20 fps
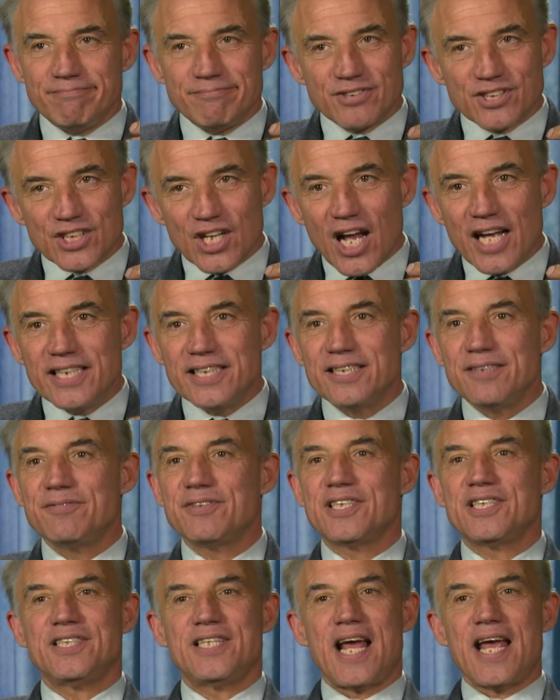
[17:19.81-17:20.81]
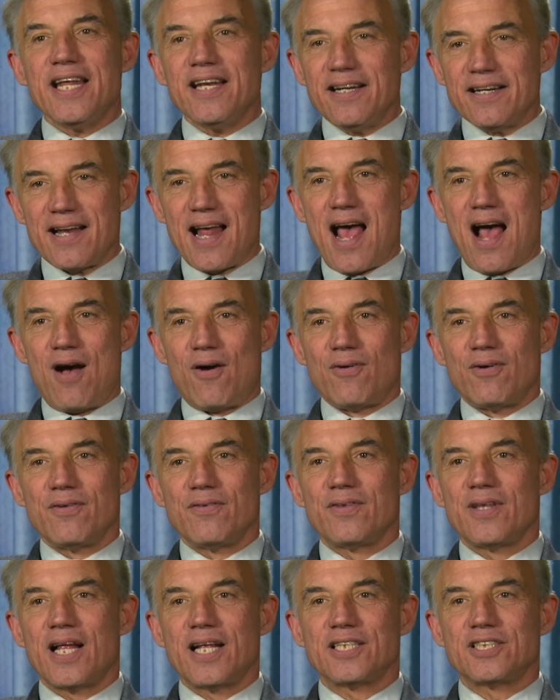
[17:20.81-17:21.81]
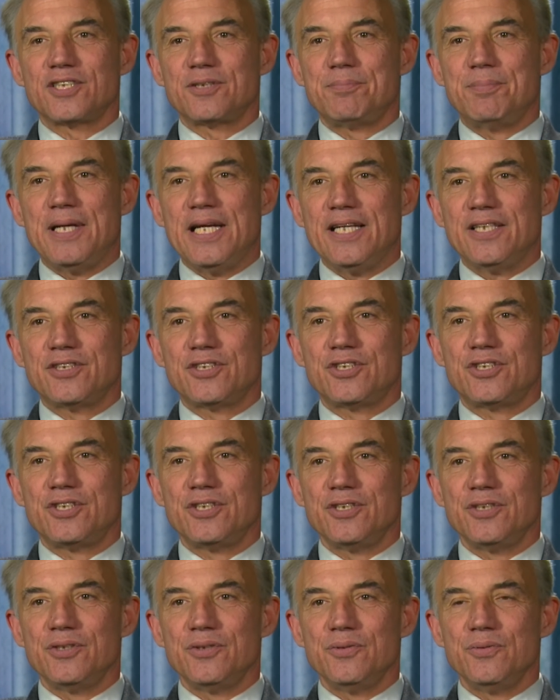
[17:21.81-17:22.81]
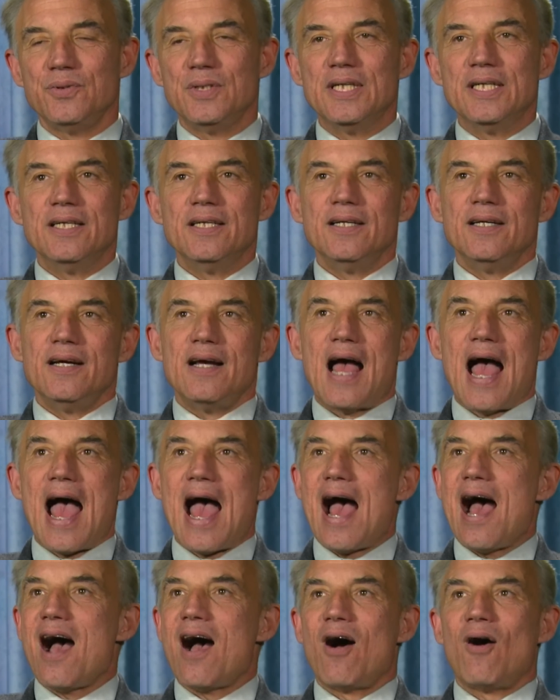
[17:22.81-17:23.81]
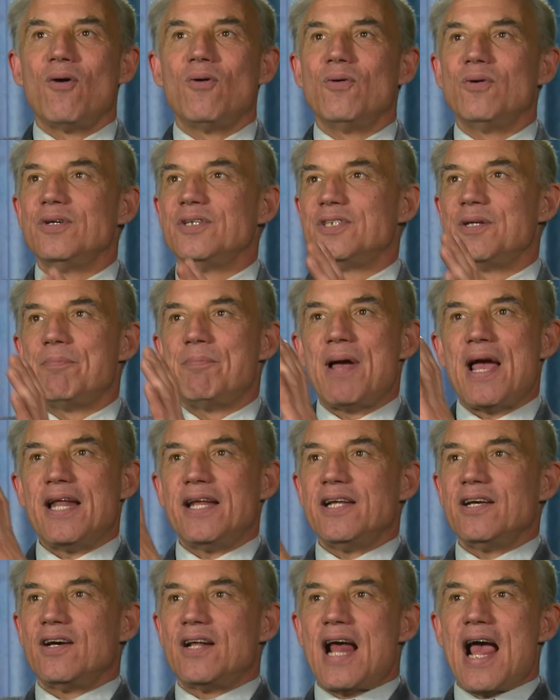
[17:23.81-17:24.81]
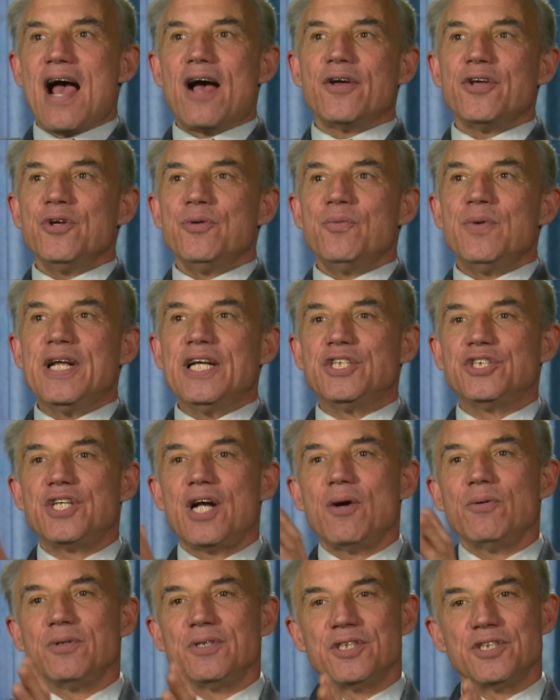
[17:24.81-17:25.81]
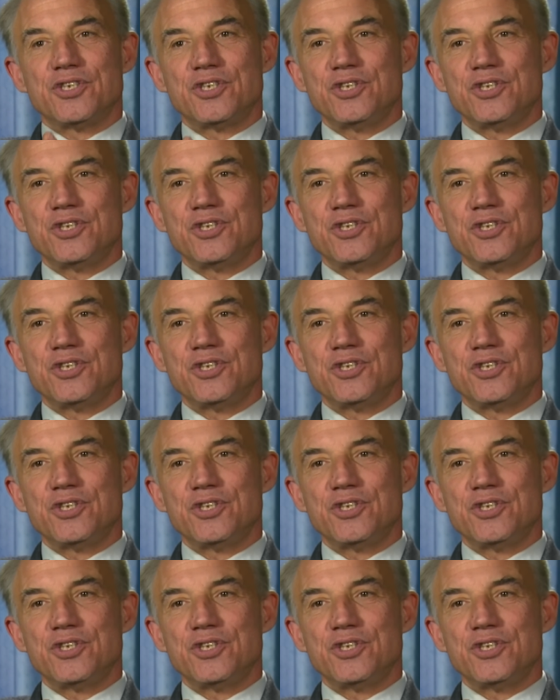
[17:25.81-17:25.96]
scientific data now that speaks to how, depending on how you reach out in the